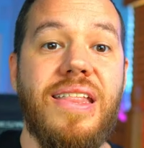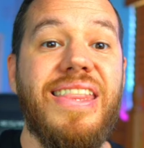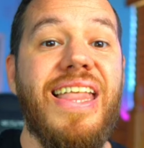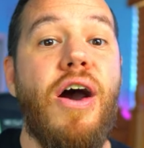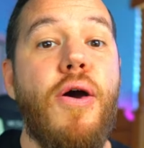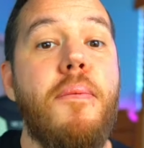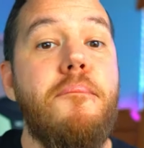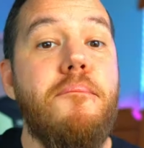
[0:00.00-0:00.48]

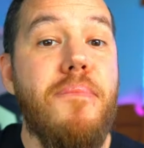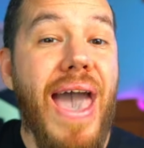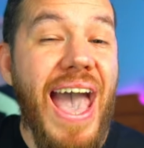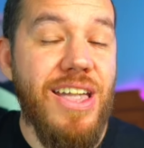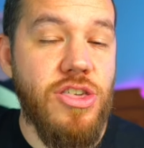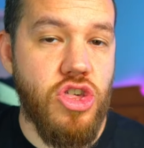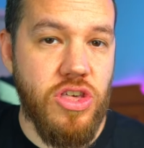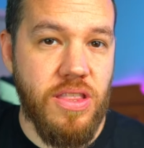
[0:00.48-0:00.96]
Now
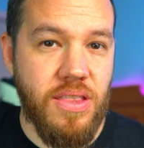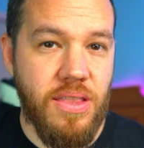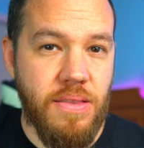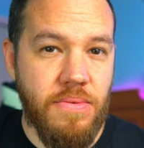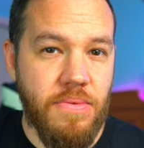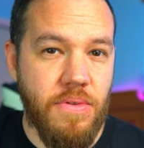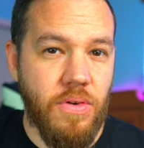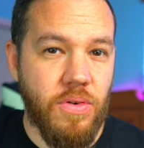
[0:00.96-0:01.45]
imagine,
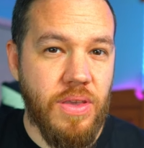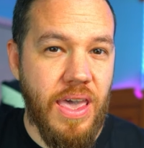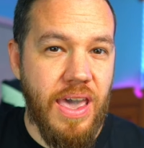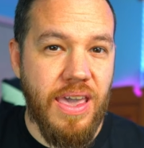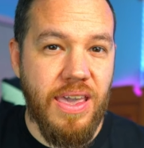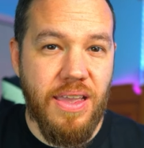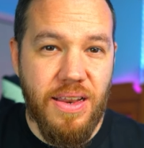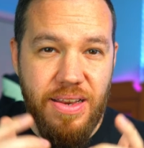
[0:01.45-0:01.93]

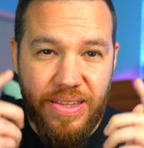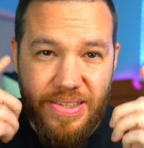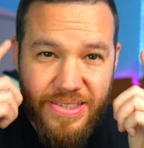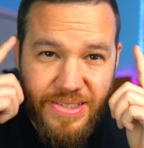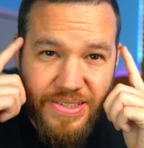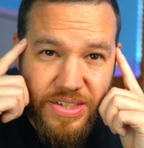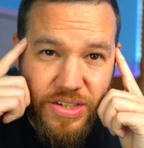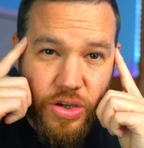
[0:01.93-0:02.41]
okay,
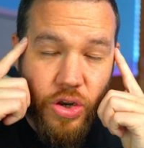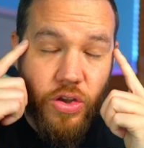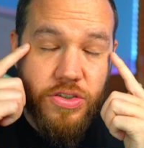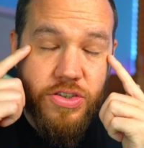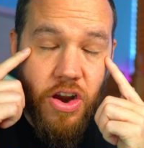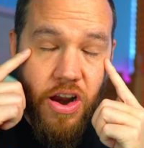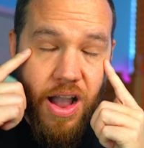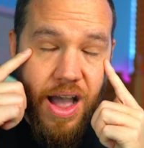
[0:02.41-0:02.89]
let's
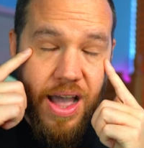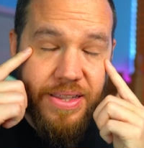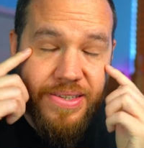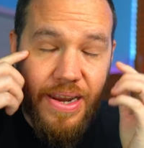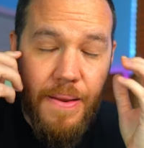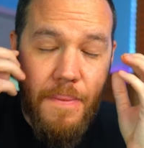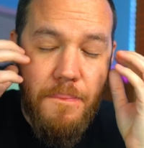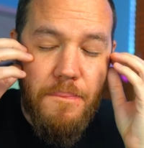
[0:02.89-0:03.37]
close our eyes
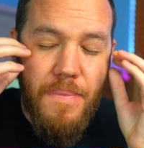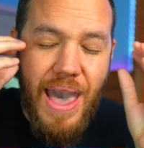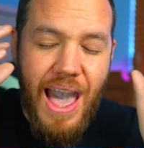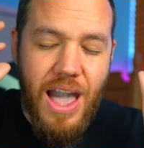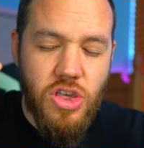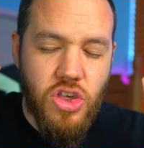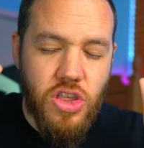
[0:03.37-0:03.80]
and imagine